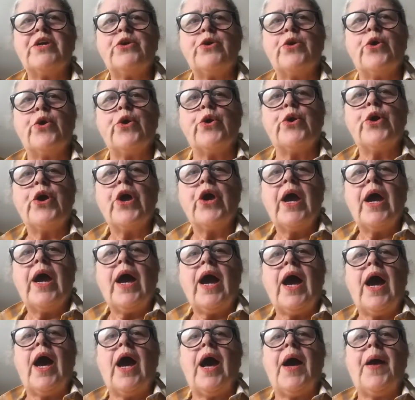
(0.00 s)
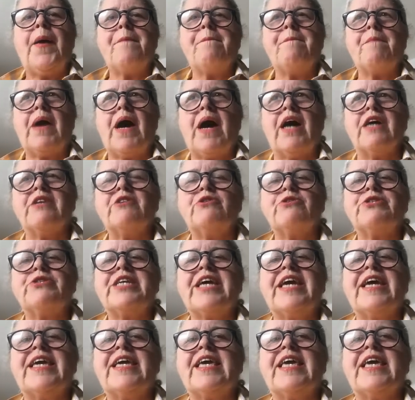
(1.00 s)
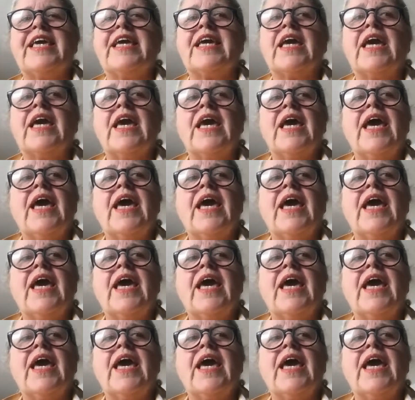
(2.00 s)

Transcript: you're undertaking.